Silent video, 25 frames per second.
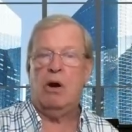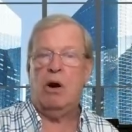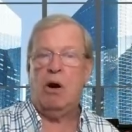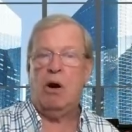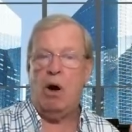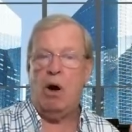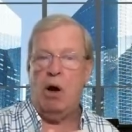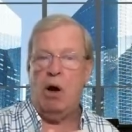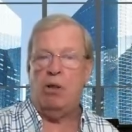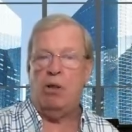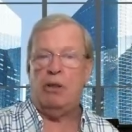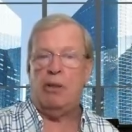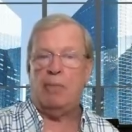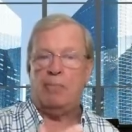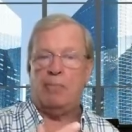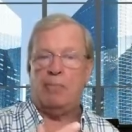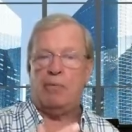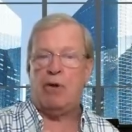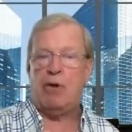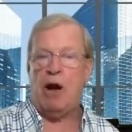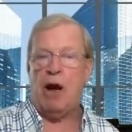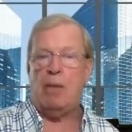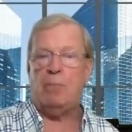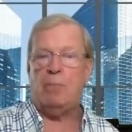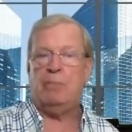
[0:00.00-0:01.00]
all the
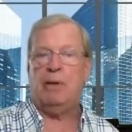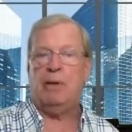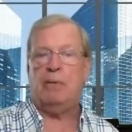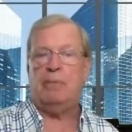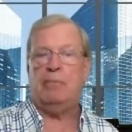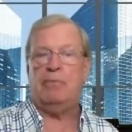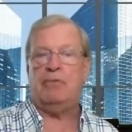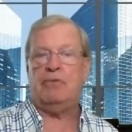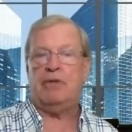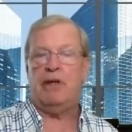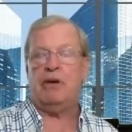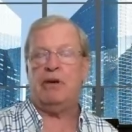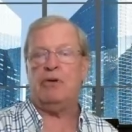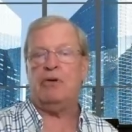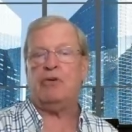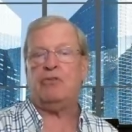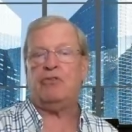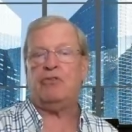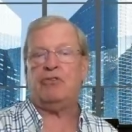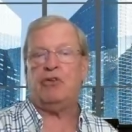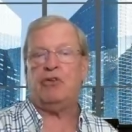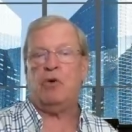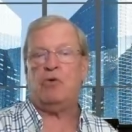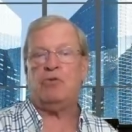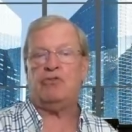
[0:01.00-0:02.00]
problems that are
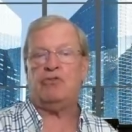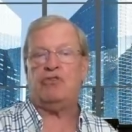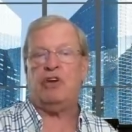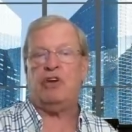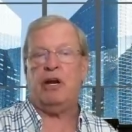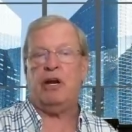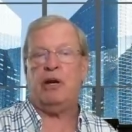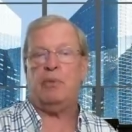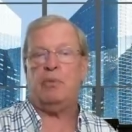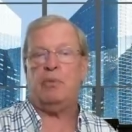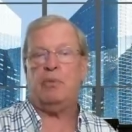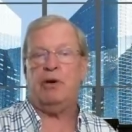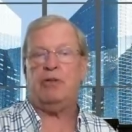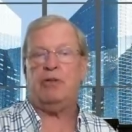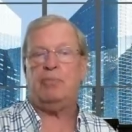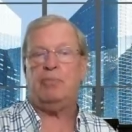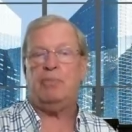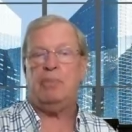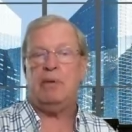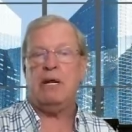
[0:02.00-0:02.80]
associated with